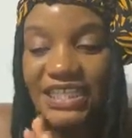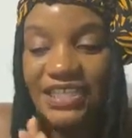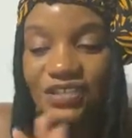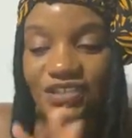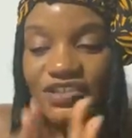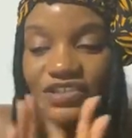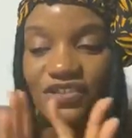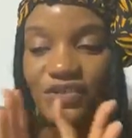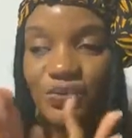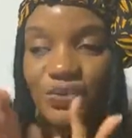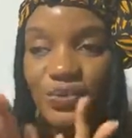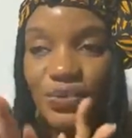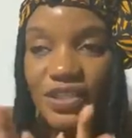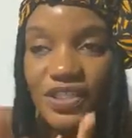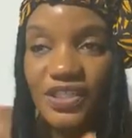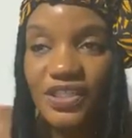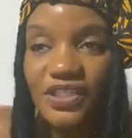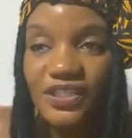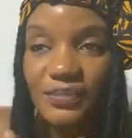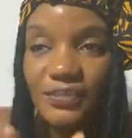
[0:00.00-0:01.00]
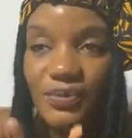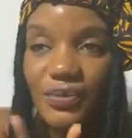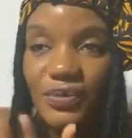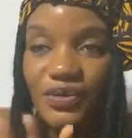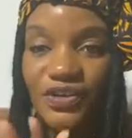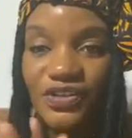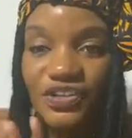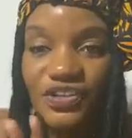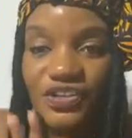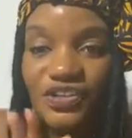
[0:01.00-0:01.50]
it's really
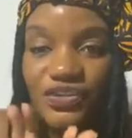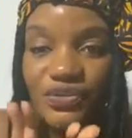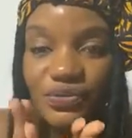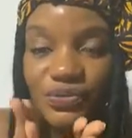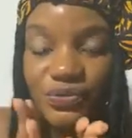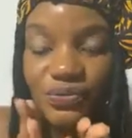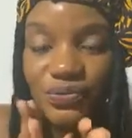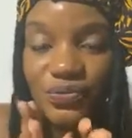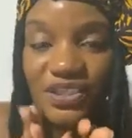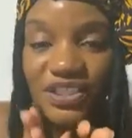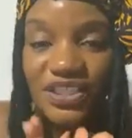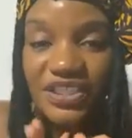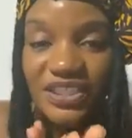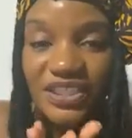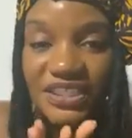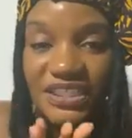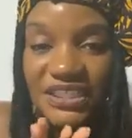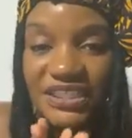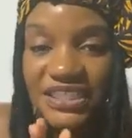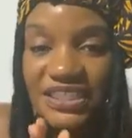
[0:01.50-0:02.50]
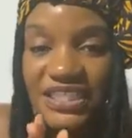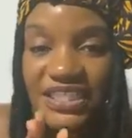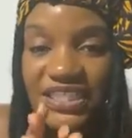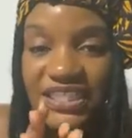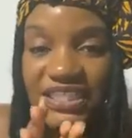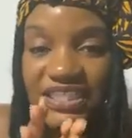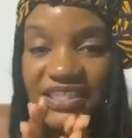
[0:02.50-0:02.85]
important to really